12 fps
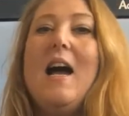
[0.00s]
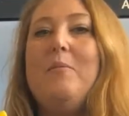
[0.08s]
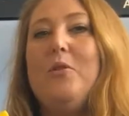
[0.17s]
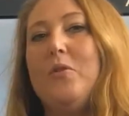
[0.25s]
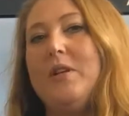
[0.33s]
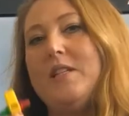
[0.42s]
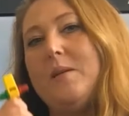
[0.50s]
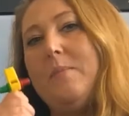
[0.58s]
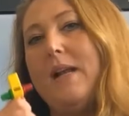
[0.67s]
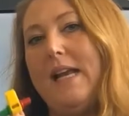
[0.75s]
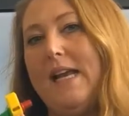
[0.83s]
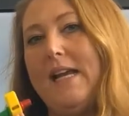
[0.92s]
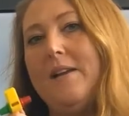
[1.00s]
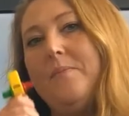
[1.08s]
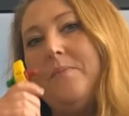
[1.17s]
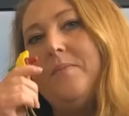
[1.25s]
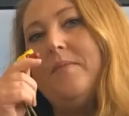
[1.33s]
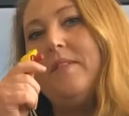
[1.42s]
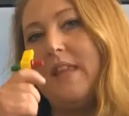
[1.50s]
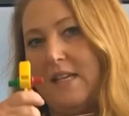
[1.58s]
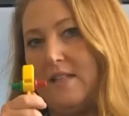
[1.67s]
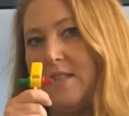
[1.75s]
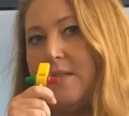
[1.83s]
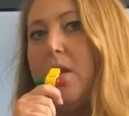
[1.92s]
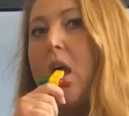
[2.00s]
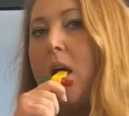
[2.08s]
I'm going to play this.